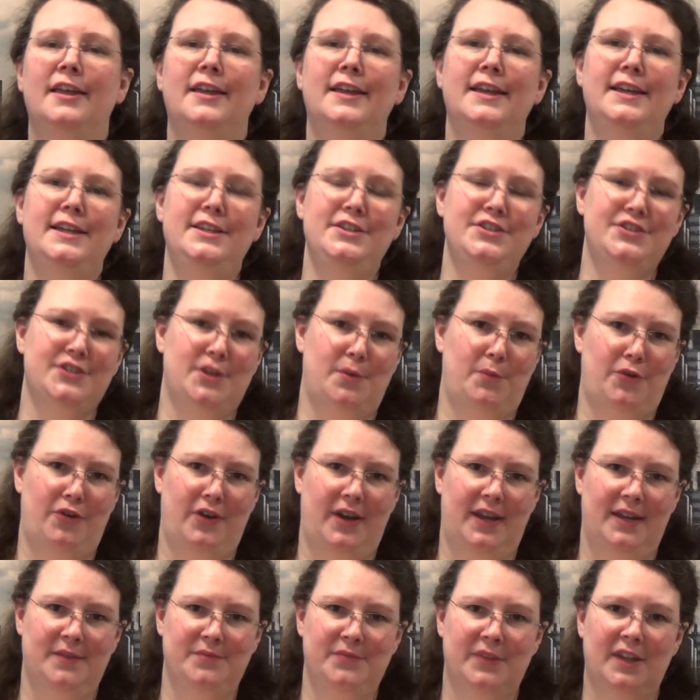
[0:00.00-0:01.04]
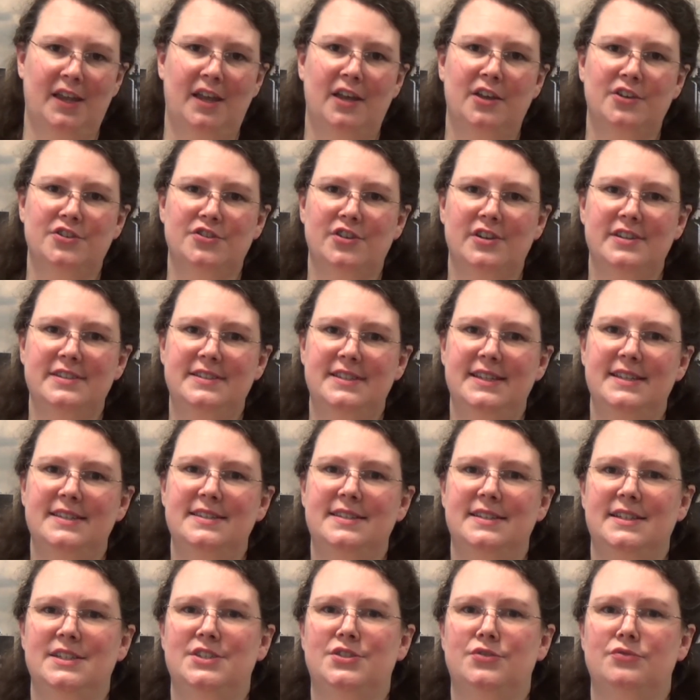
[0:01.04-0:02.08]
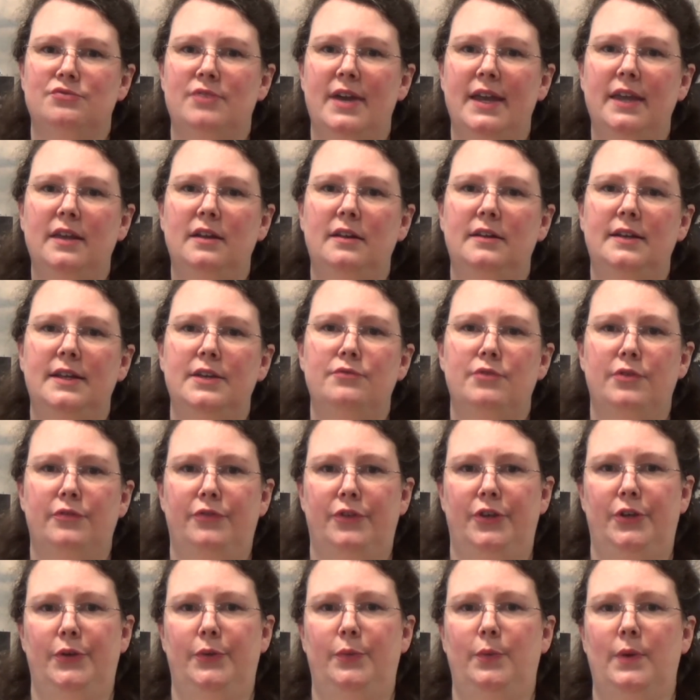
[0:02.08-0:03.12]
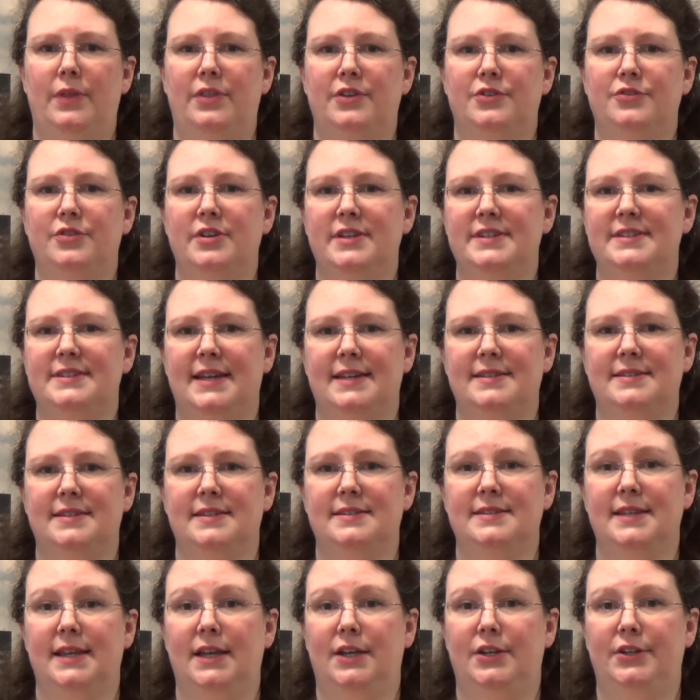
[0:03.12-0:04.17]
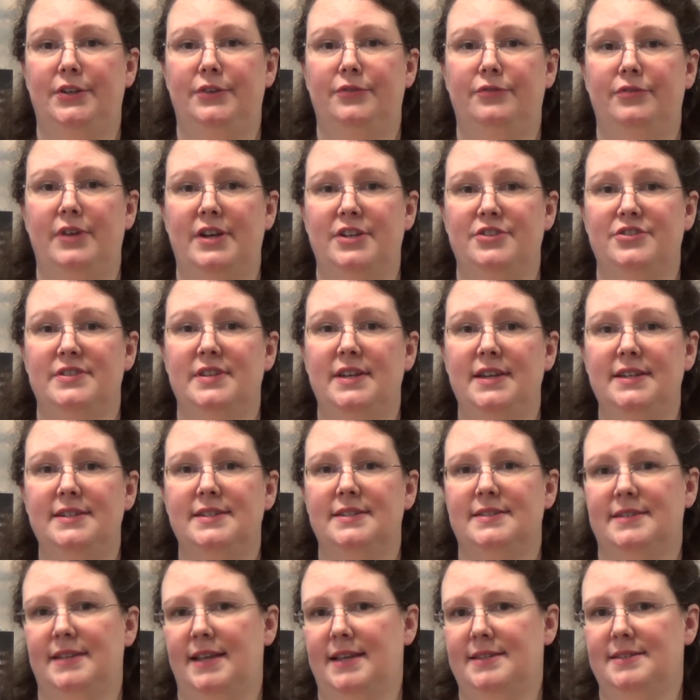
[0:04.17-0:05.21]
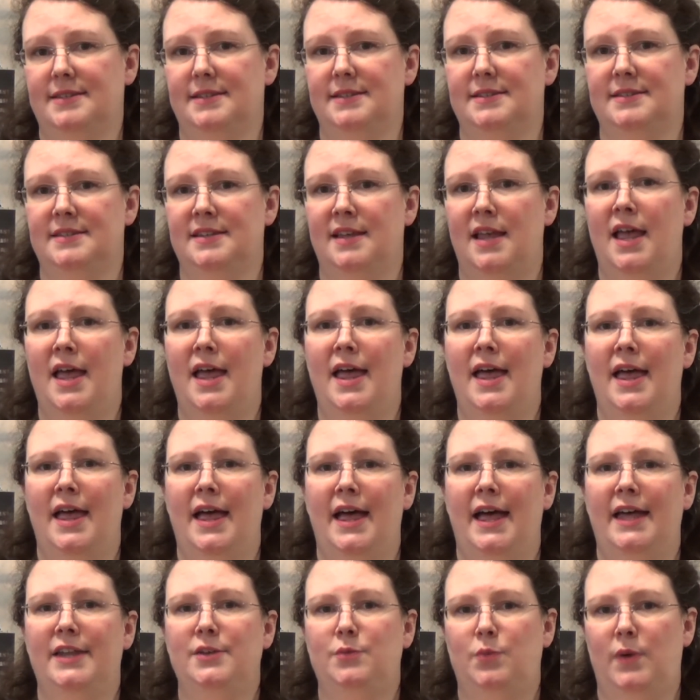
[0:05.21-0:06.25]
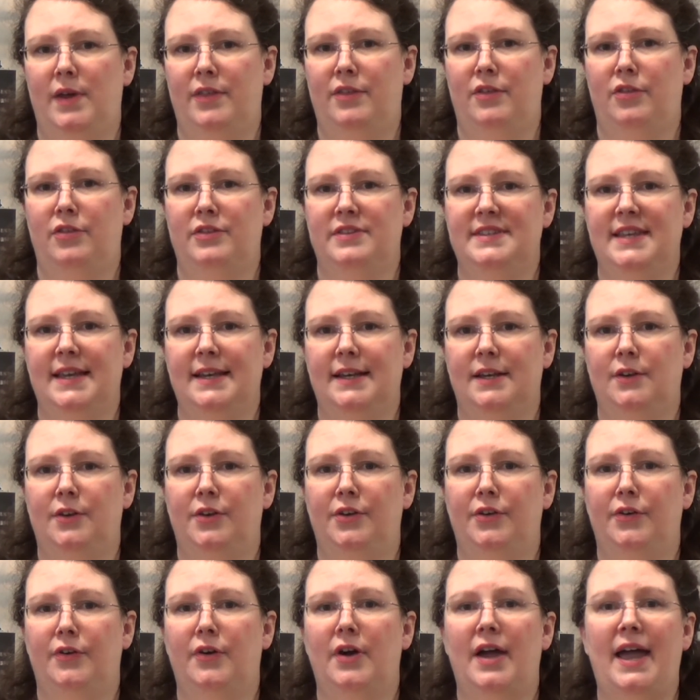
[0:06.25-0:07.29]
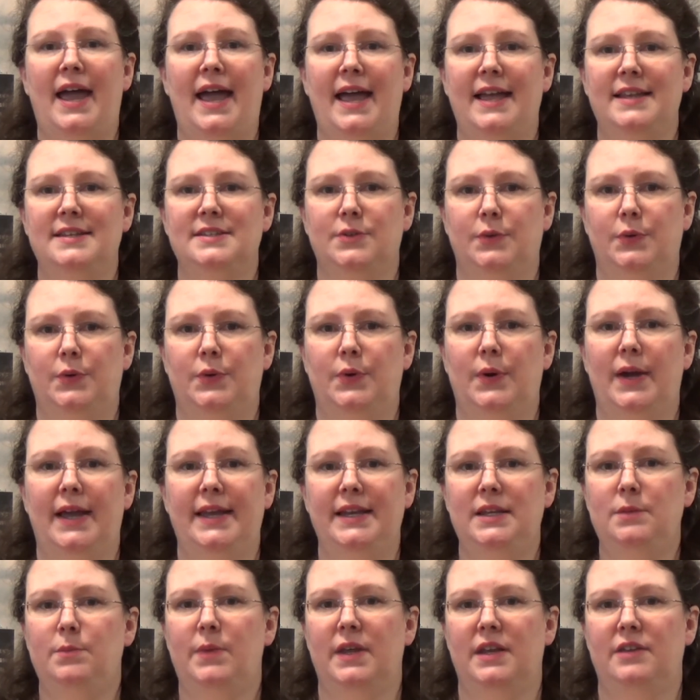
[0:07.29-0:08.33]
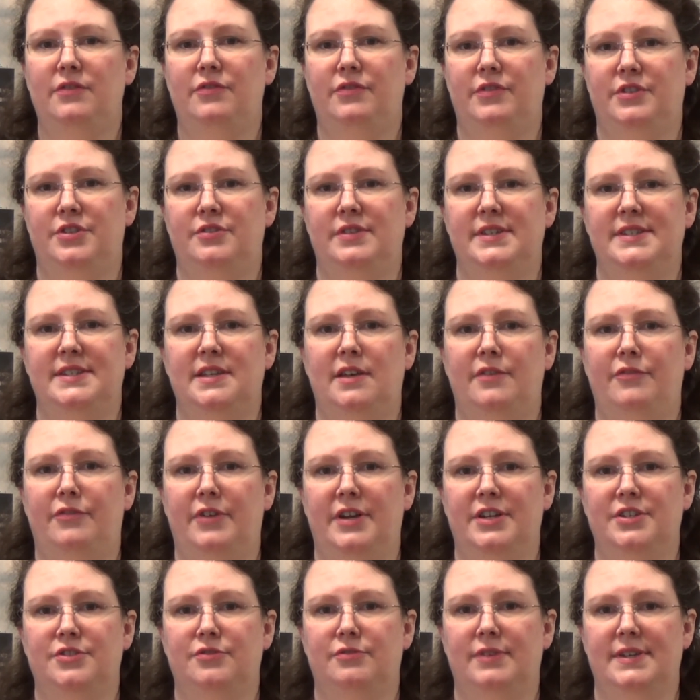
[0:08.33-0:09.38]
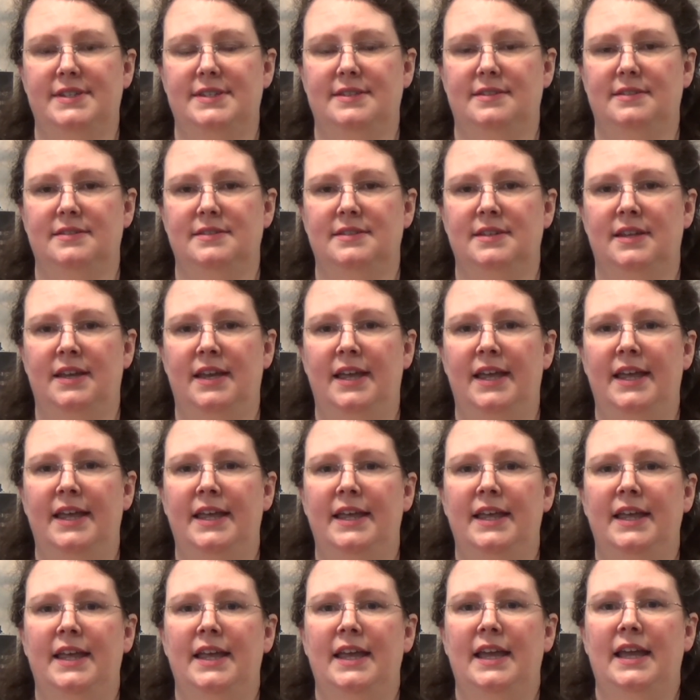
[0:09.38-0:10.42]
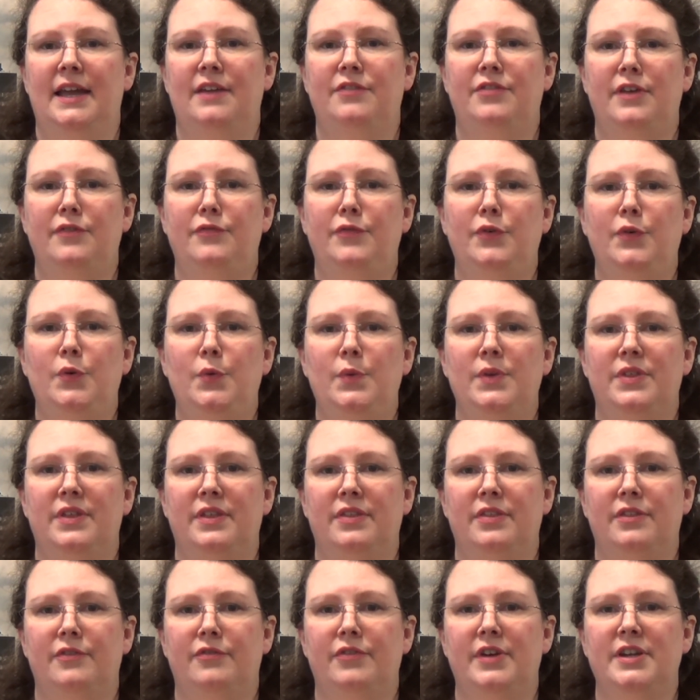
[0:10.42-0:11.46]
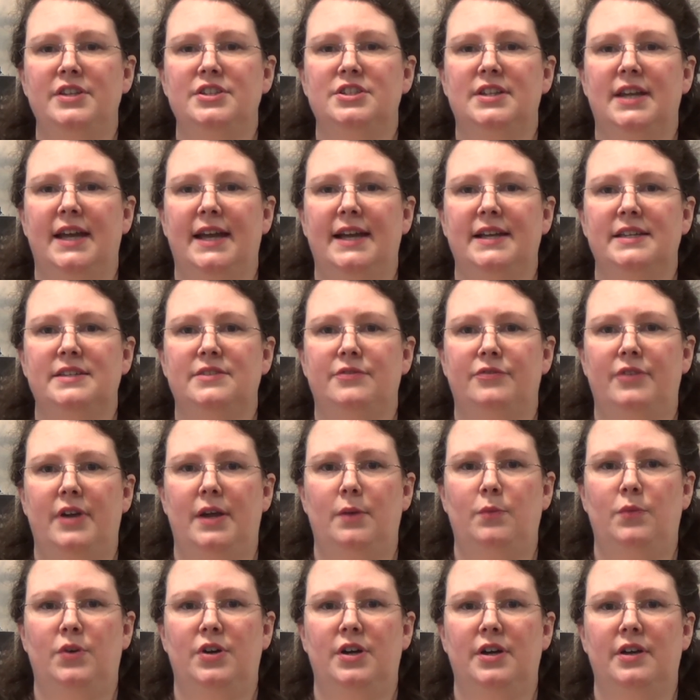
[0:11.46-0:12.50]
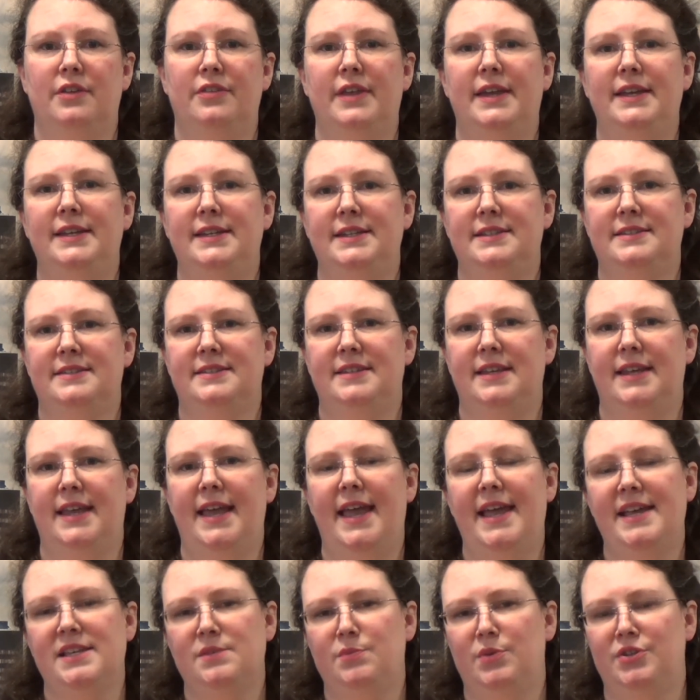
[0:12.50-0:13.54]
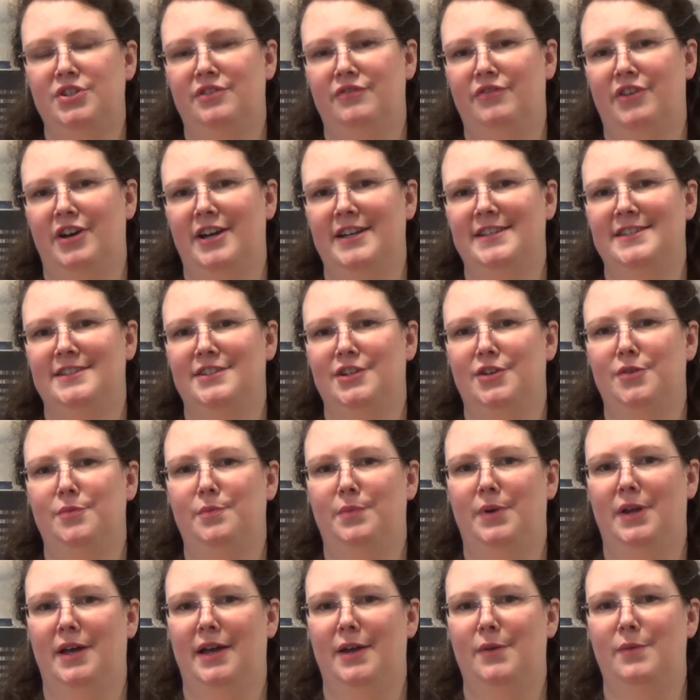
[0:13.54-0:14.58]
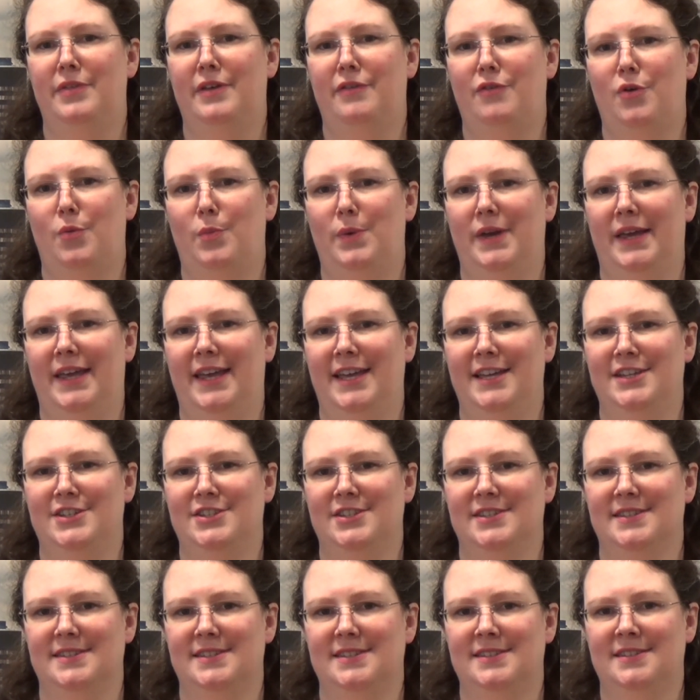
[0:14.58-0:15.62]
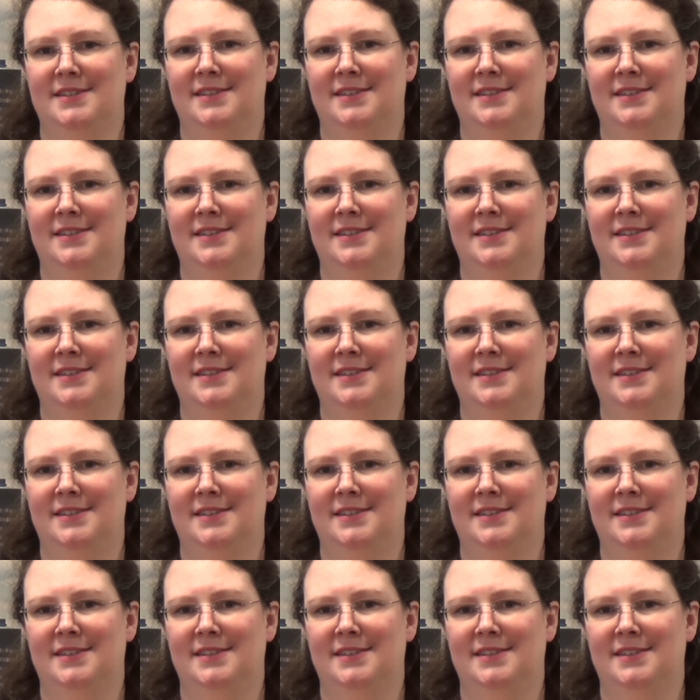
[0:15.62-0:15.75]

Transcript: In summary, trustees need to regularly review whether trust assets include French situs assets and whether the settlor and/or any beneficiaries are French resident. If they fall within the French tax framework, they need to seek expert advice to comply with their obligations.